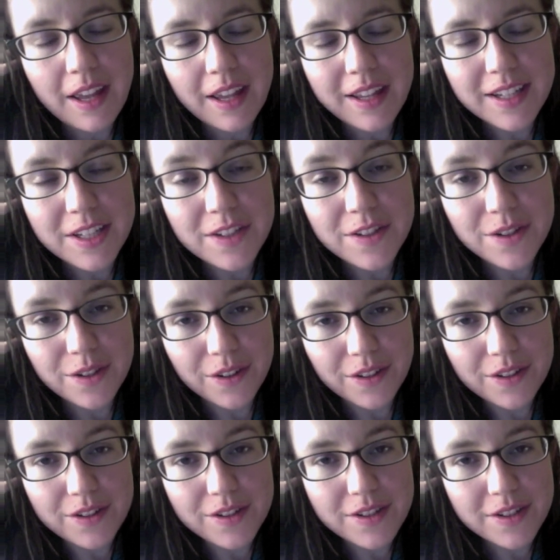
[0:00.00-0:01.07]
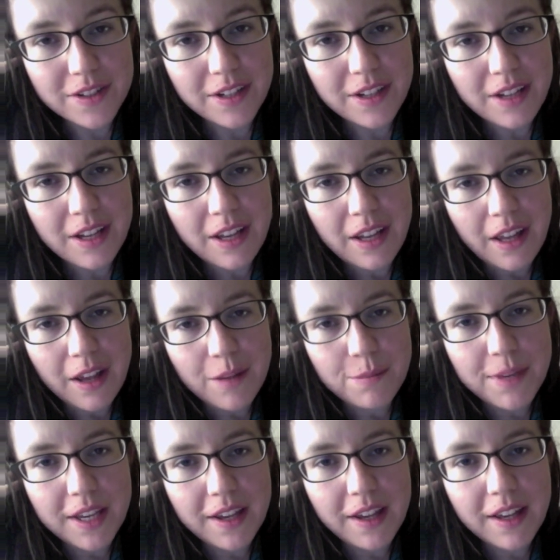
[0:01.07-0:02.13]
and at church,
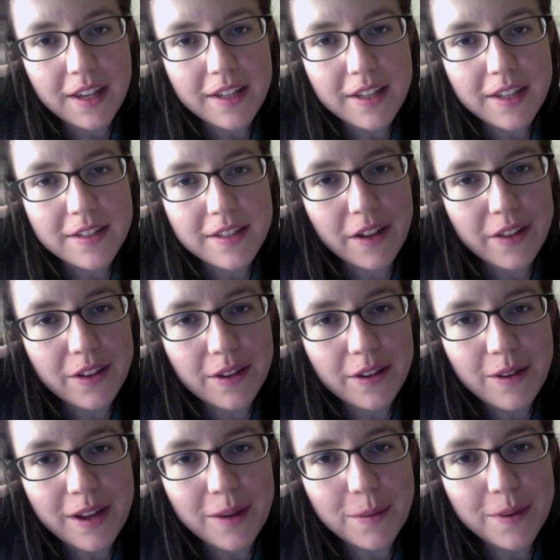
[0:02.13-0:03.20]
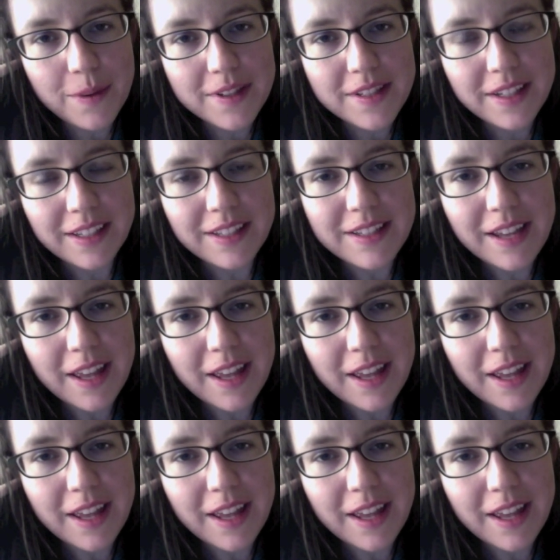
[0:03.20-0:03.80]
because although I wasn't